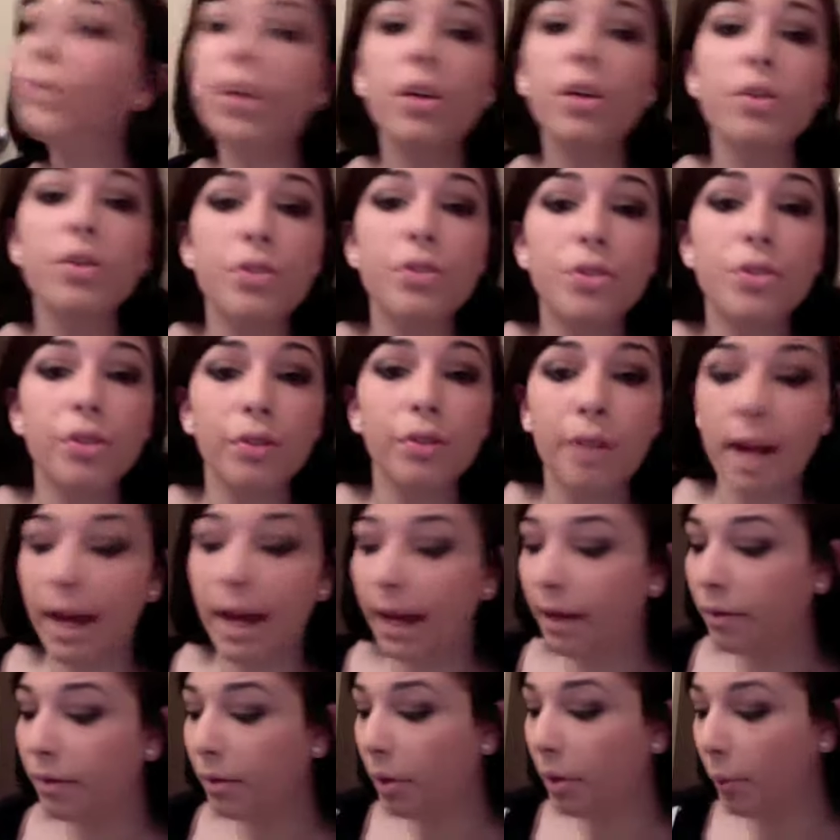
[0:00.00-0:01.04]
So
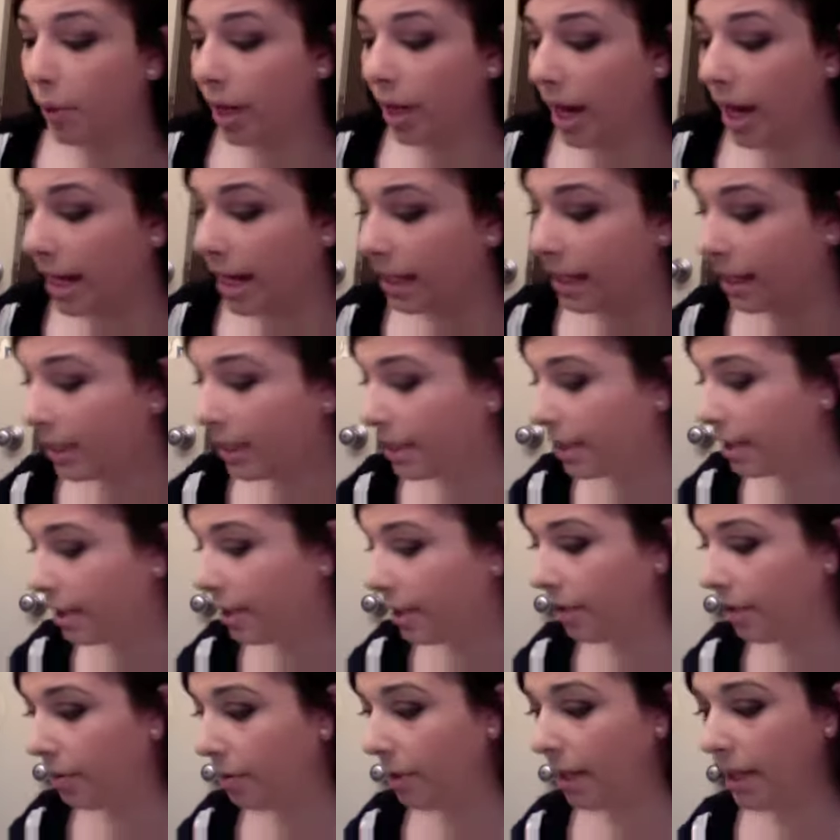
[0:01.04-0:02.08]
now what I like to
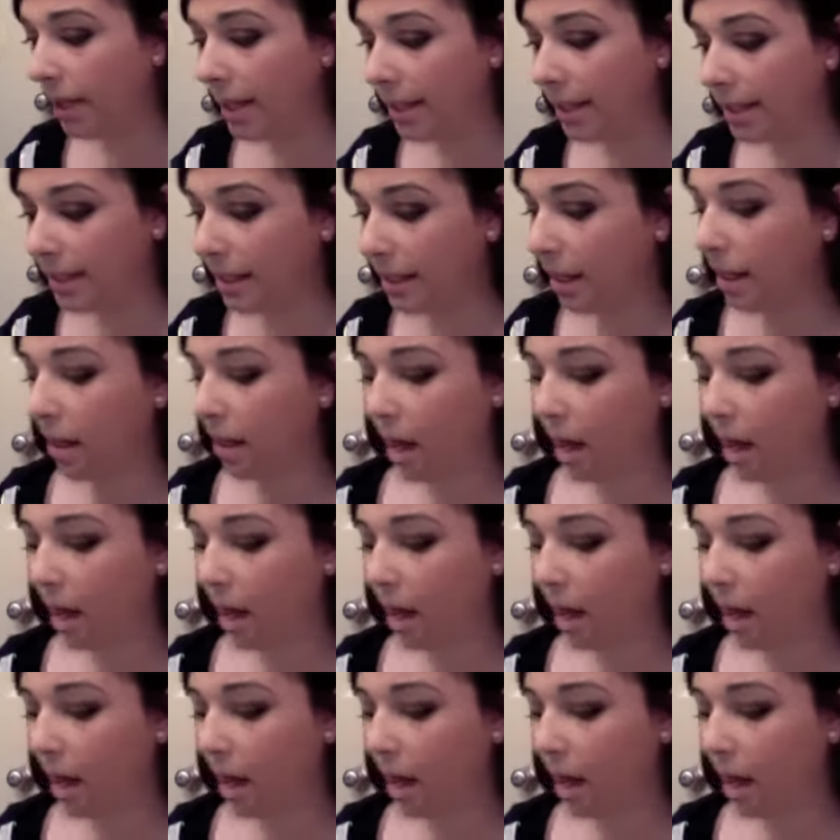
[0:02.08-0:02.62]
do is